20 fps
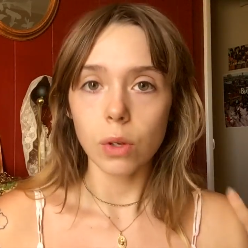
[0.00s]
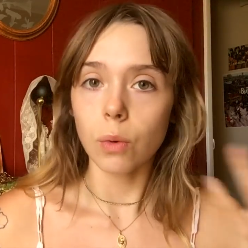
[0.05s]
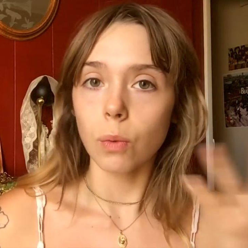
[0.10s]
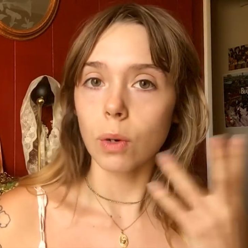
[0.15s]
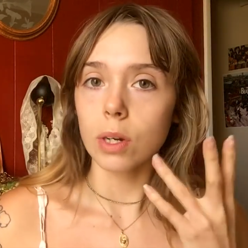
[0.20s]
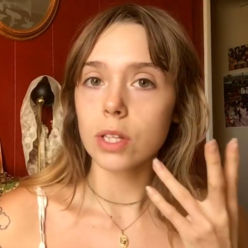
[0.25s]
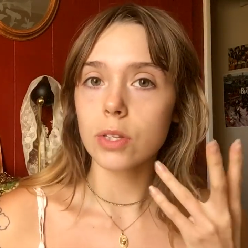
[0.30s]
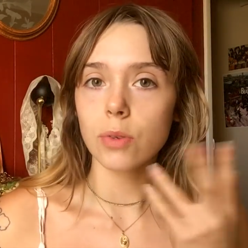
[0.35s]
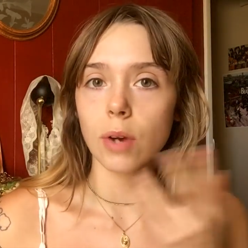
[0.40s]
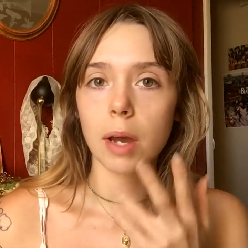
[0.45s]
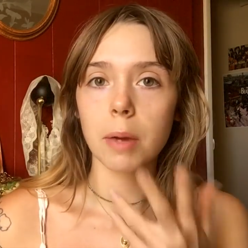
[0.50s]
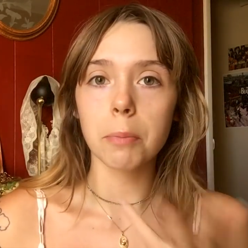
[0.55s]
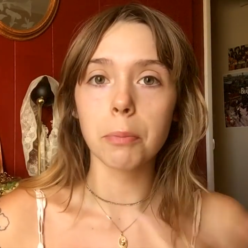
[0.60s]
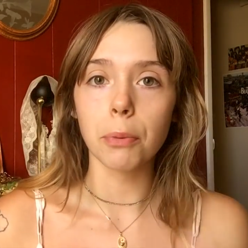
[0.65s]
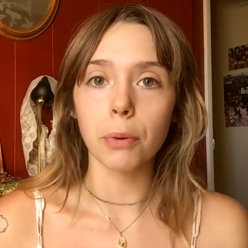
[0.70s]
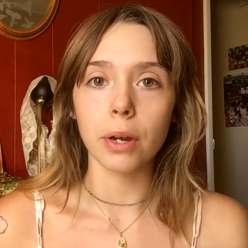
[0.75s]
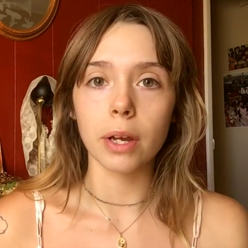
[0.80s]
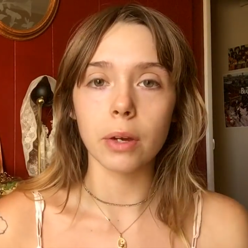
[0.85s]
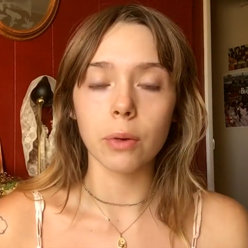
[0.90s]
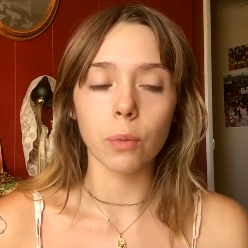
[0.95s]
what do I
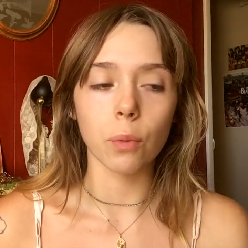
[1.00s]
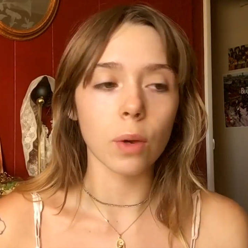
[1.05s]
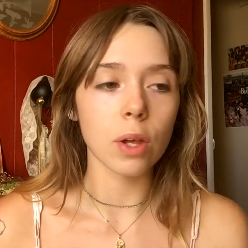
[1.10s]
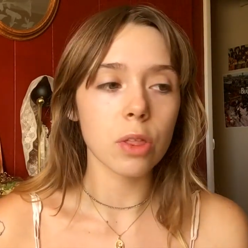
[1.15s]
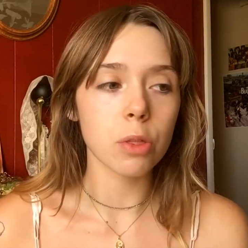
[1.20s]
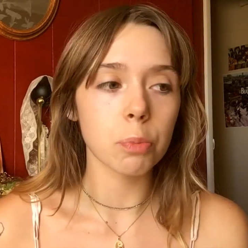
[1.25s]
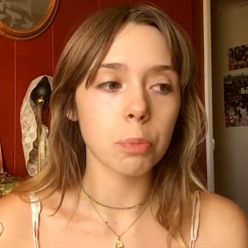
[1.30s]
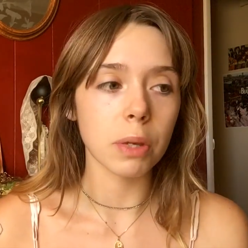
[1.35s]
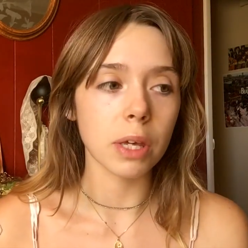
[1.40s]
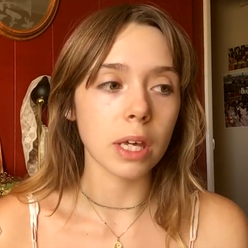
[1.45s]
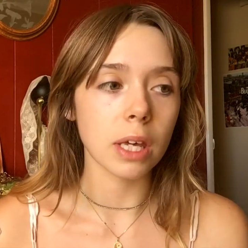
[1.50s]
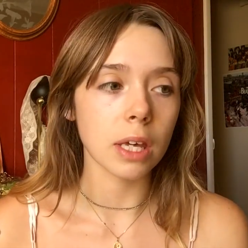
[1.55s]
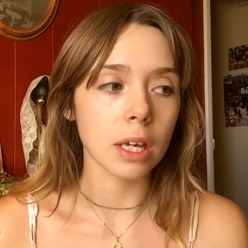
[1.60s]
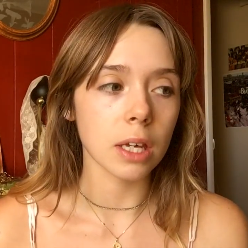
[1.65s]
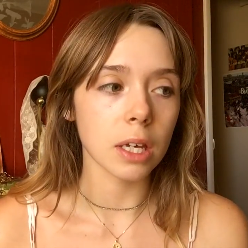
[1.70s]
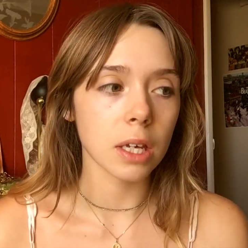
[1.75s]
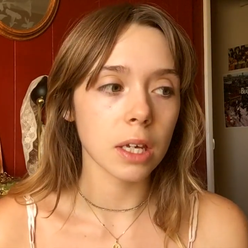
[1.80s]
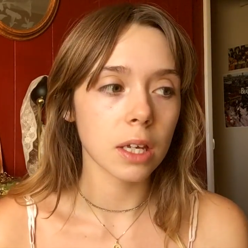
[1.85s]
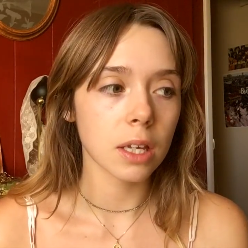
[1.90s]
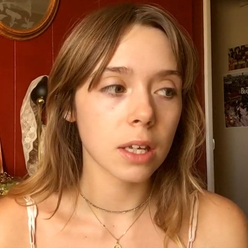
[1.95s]
bring with
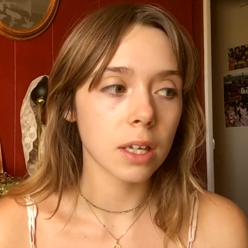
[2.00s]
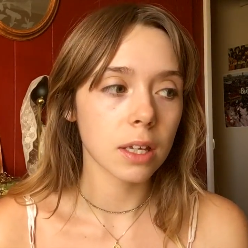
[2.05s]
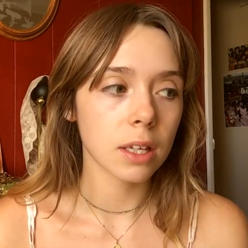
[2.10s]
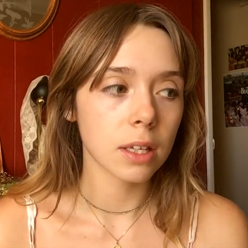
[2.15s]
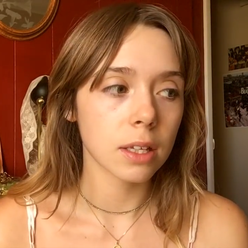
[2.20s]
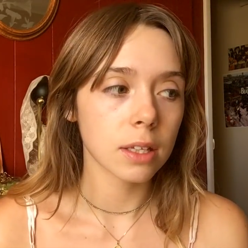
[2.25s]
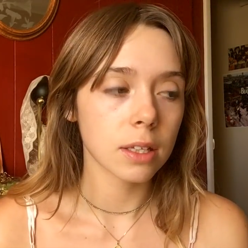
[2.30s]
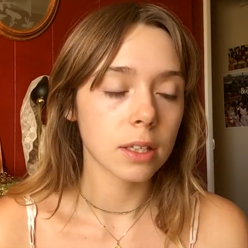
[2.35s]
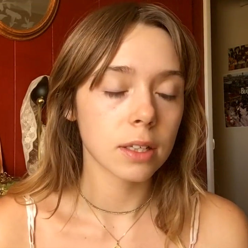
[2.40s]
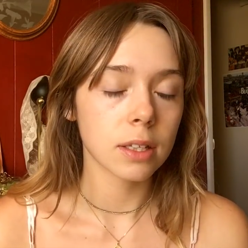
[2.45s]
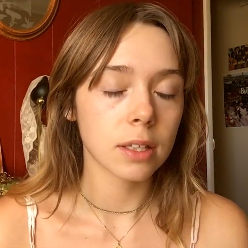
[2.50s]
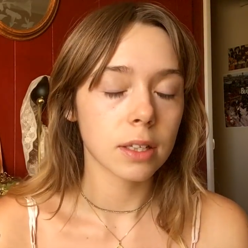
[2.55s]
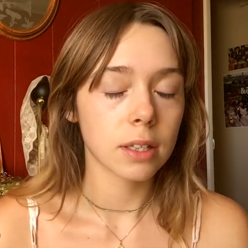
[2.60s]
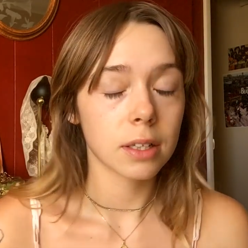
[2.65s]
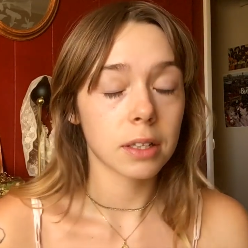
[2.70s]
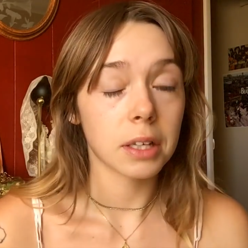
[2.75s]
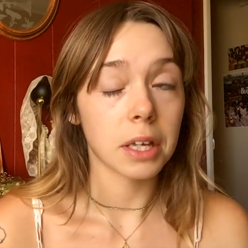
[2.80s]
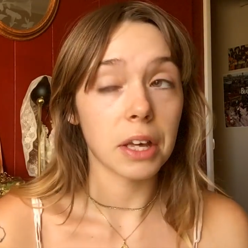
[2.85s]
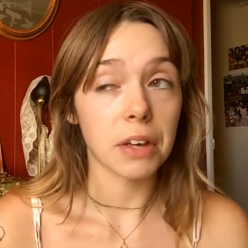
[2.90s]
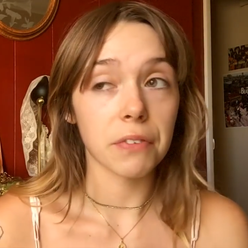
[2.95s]
me
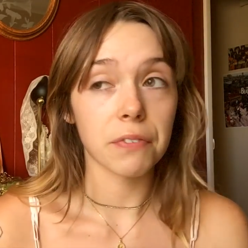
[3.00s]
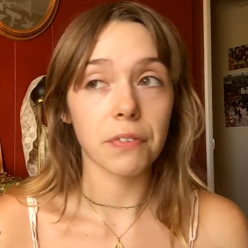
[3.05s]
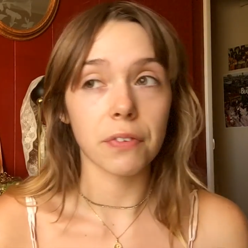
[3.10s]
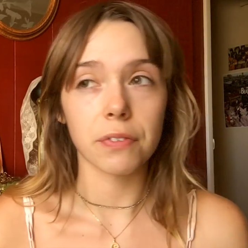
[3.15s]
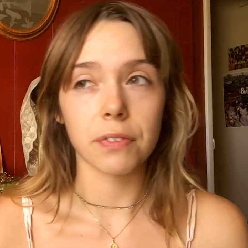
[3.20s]
if